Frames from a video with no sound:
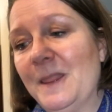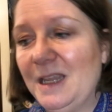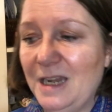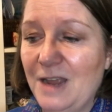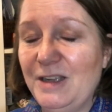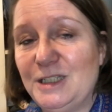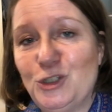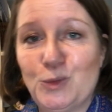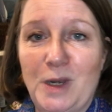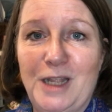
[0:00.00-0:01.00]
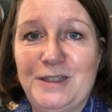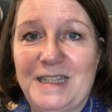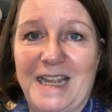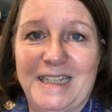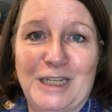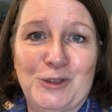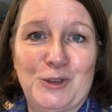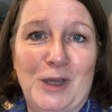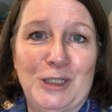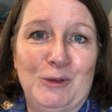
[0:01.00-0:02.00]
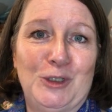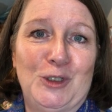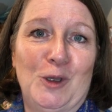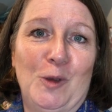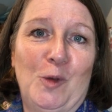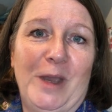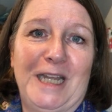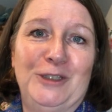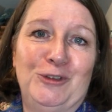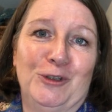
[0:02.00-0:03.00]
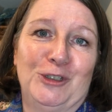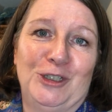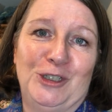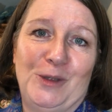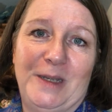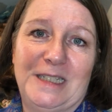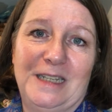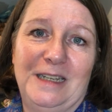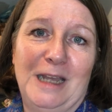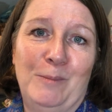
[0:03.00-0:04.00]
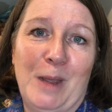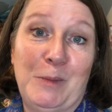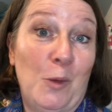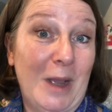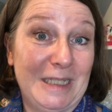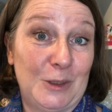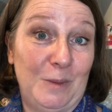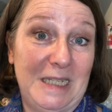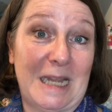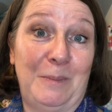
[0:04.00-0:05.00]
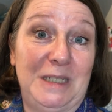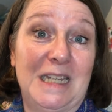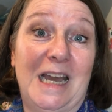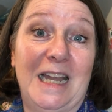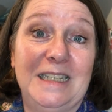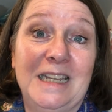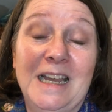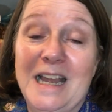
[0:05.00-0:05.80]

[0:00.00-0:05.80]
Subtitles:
you know, it's just one of those things. I just thought I'd just do a quick introduction to it and maybe whet somebody's appetite.